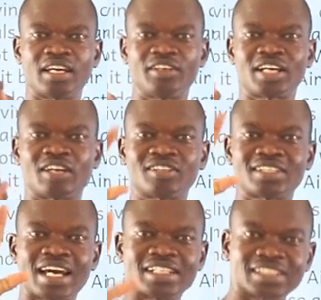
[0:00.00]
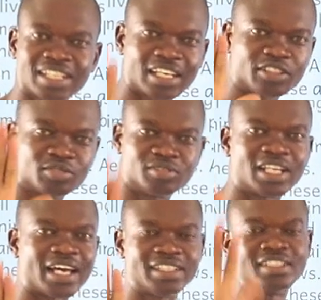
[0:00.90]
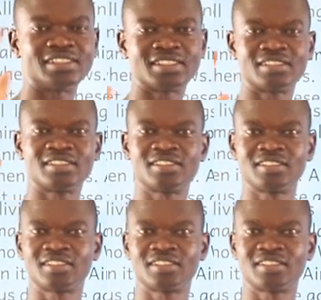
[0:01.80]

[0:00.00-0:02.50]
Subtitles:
and you cannot touch air too like this.